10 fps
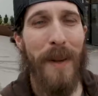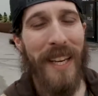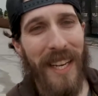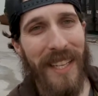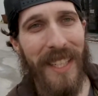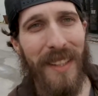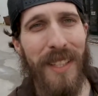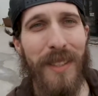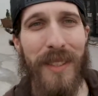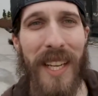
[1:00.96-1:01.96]
but
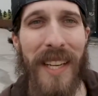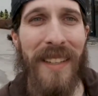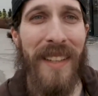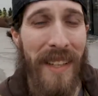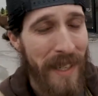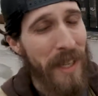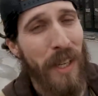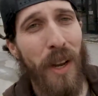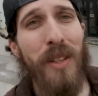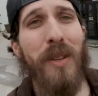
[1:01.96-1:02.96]
needless to say,
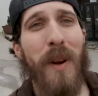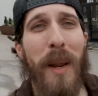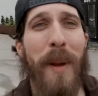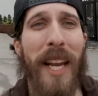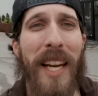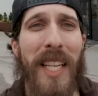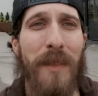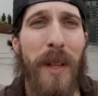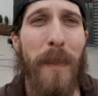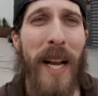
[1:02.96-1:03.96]
you also want to make it nice
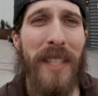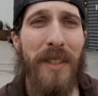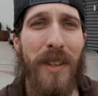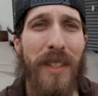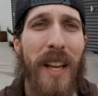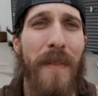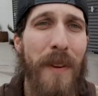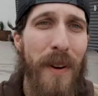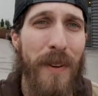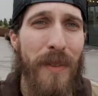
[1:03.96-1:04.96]
for the passengers if
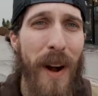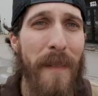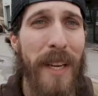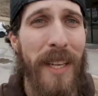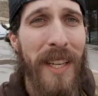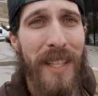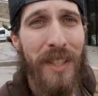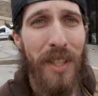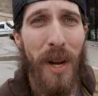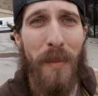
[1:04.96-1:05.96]
you're driving
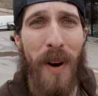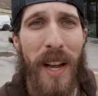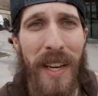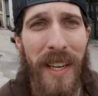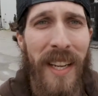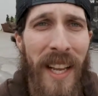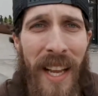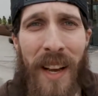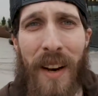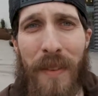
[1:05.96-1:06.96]
someone
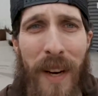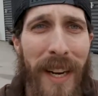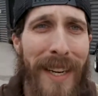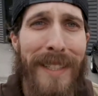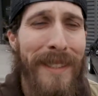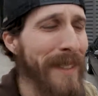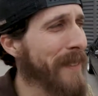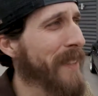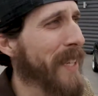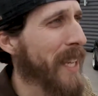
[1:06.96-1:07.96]
of a
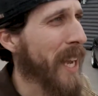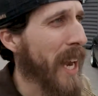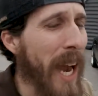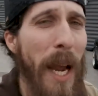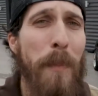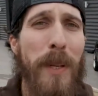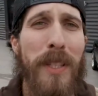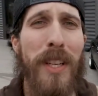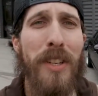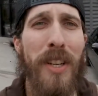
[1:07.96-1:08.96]
high
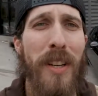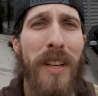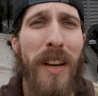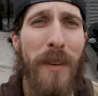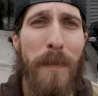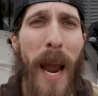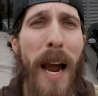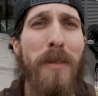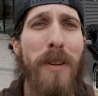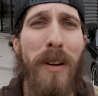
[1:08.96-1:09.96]
position of
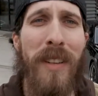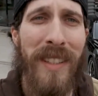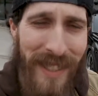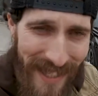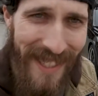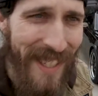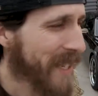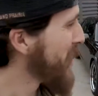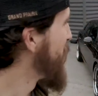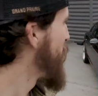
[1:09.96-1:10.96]
power
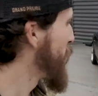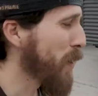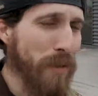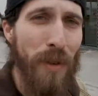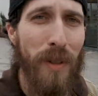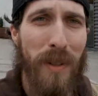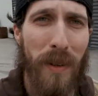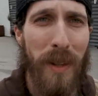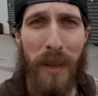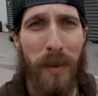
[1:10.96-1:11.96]
of sorts,
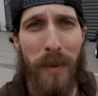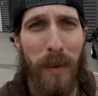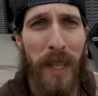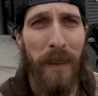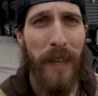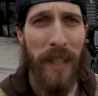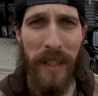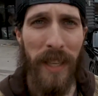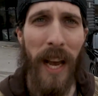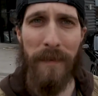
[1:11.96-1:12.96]
or the Queen of
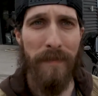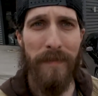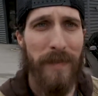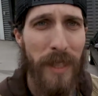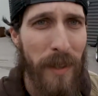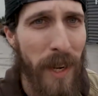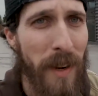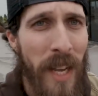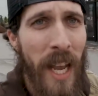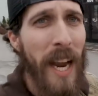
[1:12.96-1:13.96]
England. I don't know.
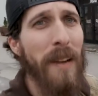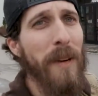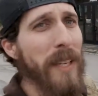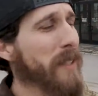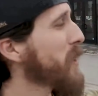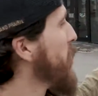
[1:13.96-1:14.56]
Anyways,